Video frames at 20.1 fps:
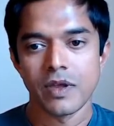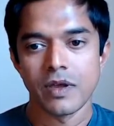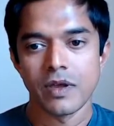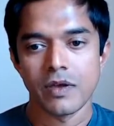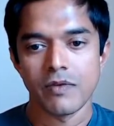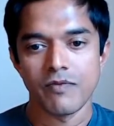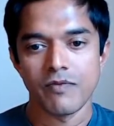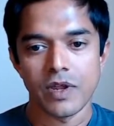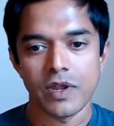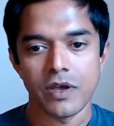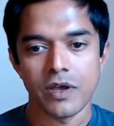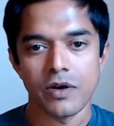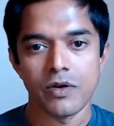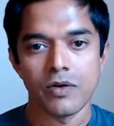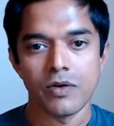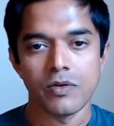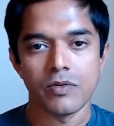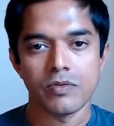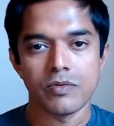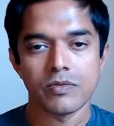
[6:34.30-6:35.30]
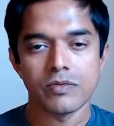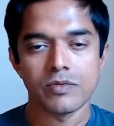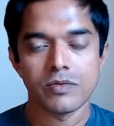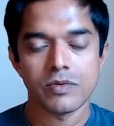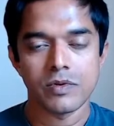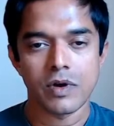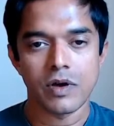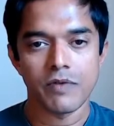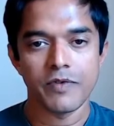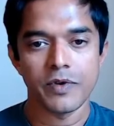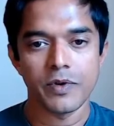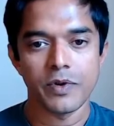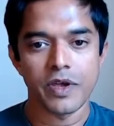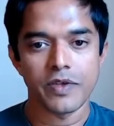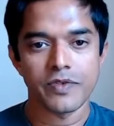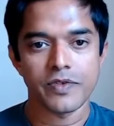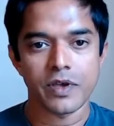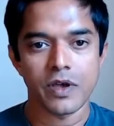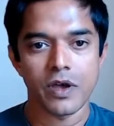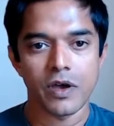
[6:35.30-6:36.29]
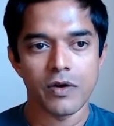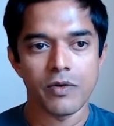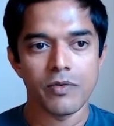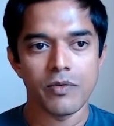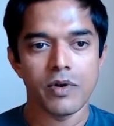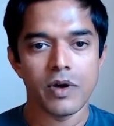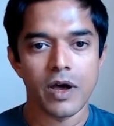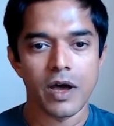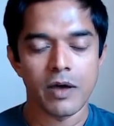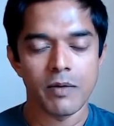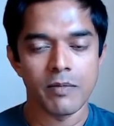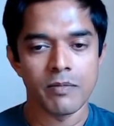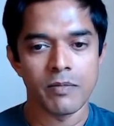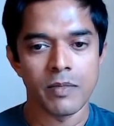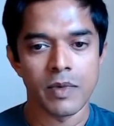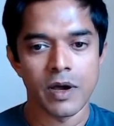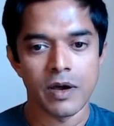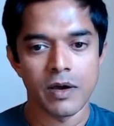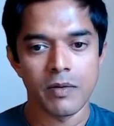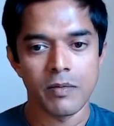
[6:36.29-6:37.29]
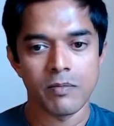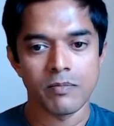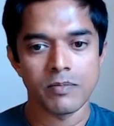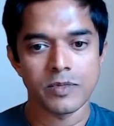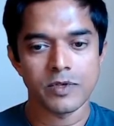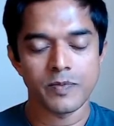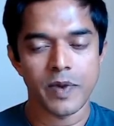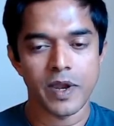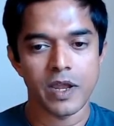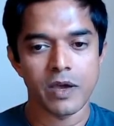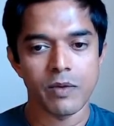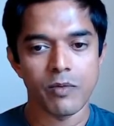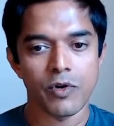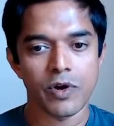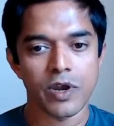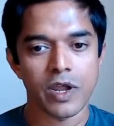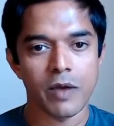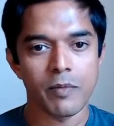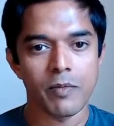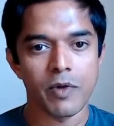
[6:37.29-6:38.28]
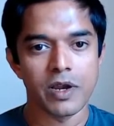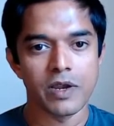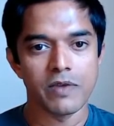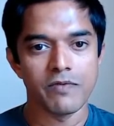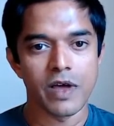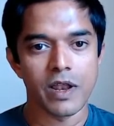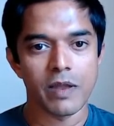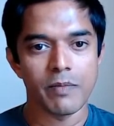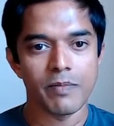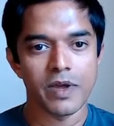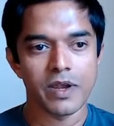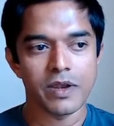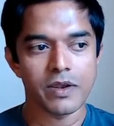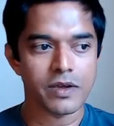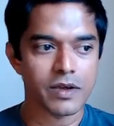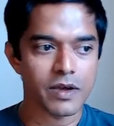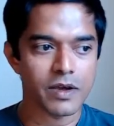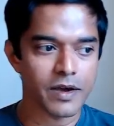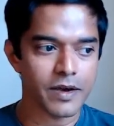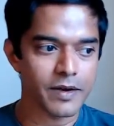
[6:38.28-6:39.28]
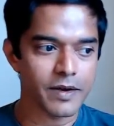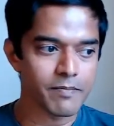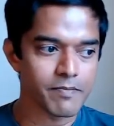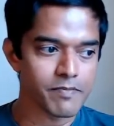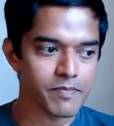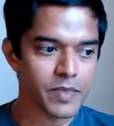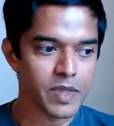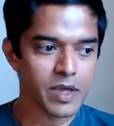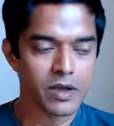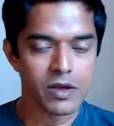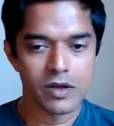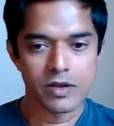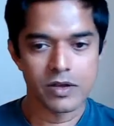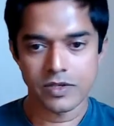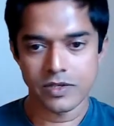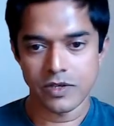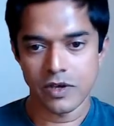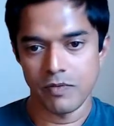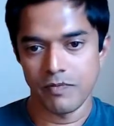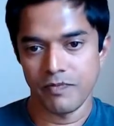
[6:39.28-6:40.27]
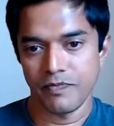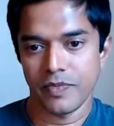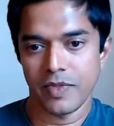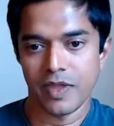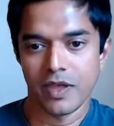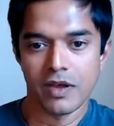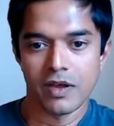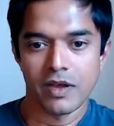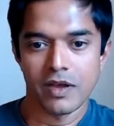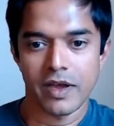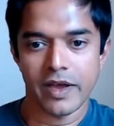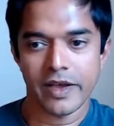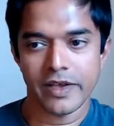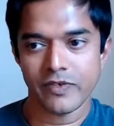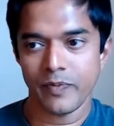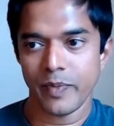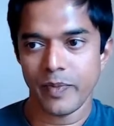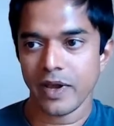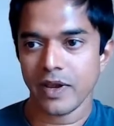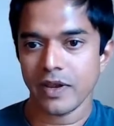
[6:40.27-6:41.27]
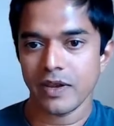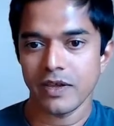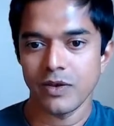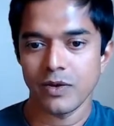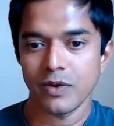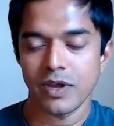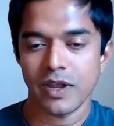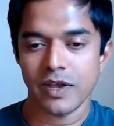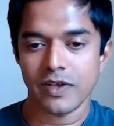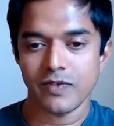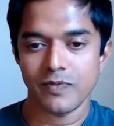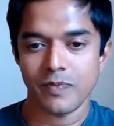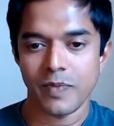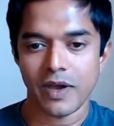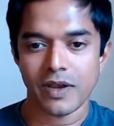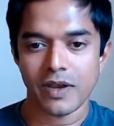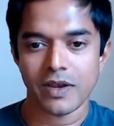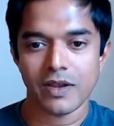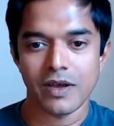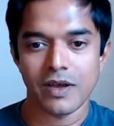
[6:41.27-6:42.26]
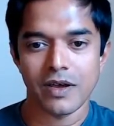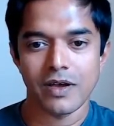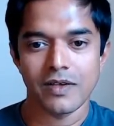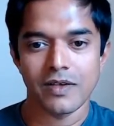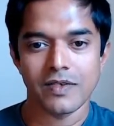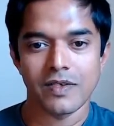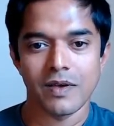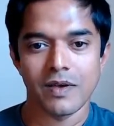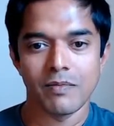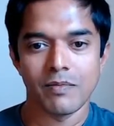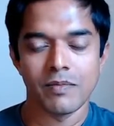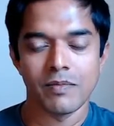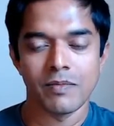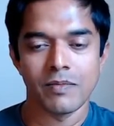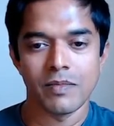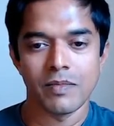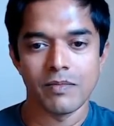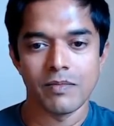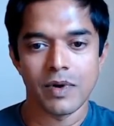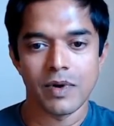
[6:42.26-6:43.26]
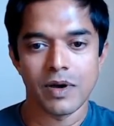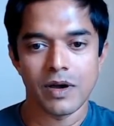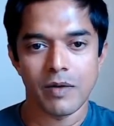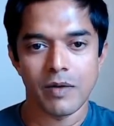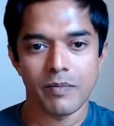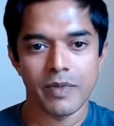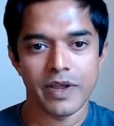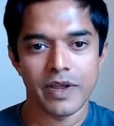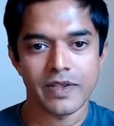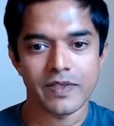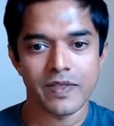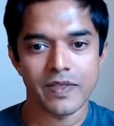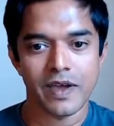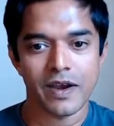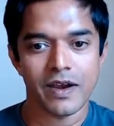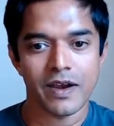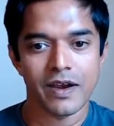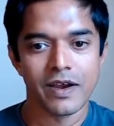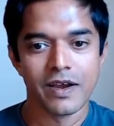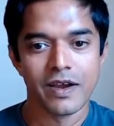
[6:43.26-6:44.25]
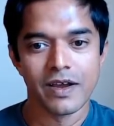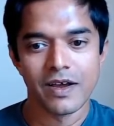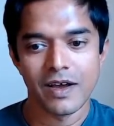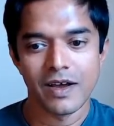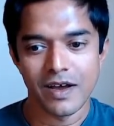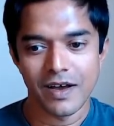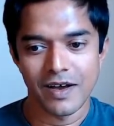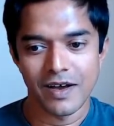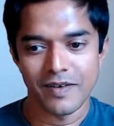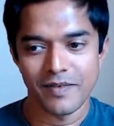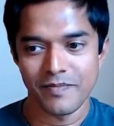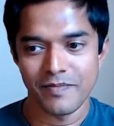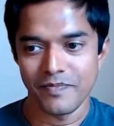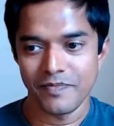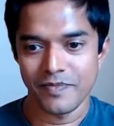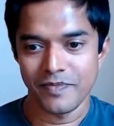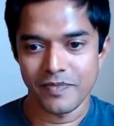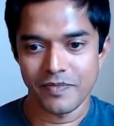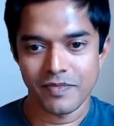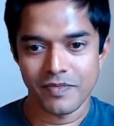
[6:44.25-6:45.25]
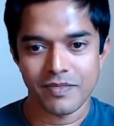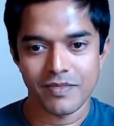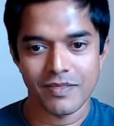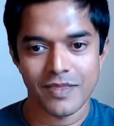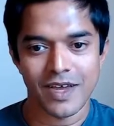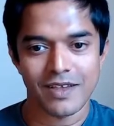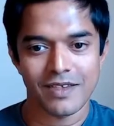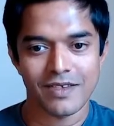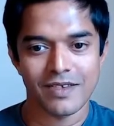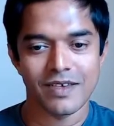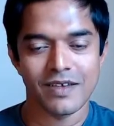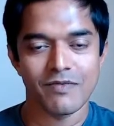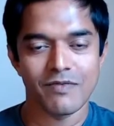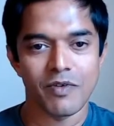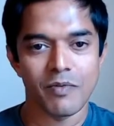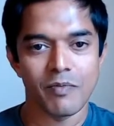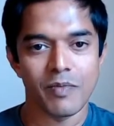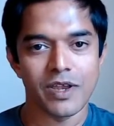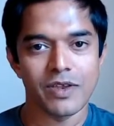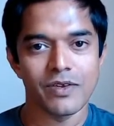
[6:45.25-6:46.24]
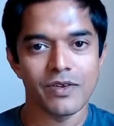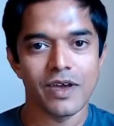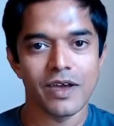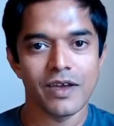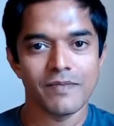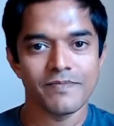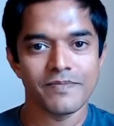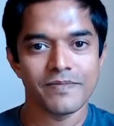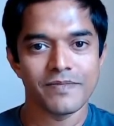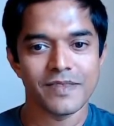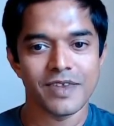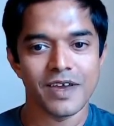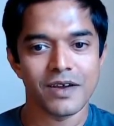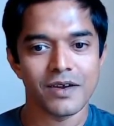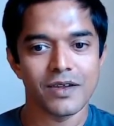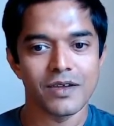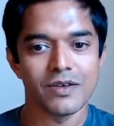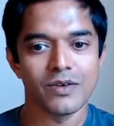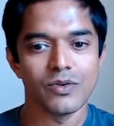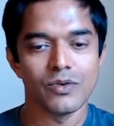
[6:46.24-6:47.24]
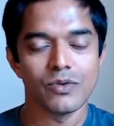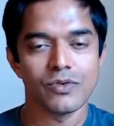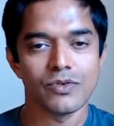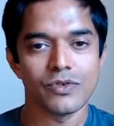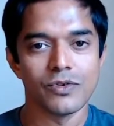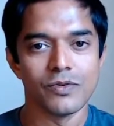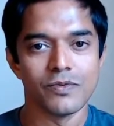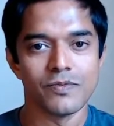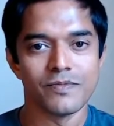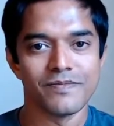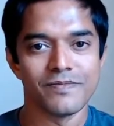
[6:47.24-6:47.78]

video a few days ago, I'm spending more time on development. So you can expect some updates there. That's it from me today. Talk to you soon.